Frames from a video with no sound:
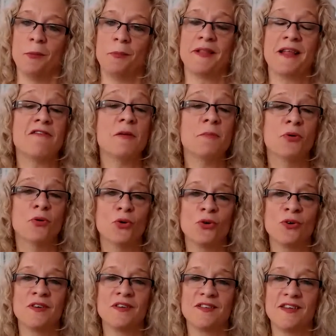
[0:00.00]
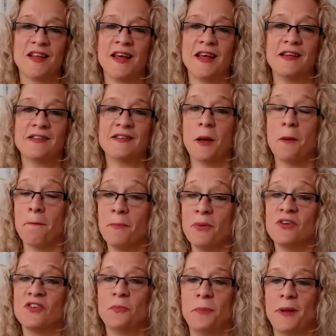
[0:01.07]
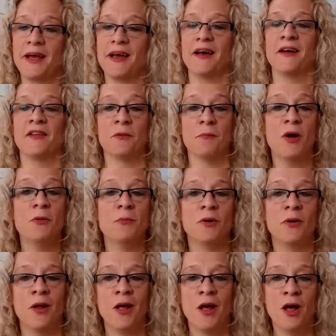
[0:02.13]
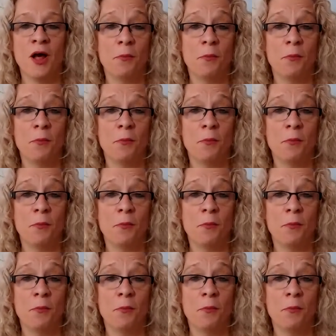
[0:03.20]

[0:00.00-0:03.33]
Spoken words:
but their importance is much bigger at the moment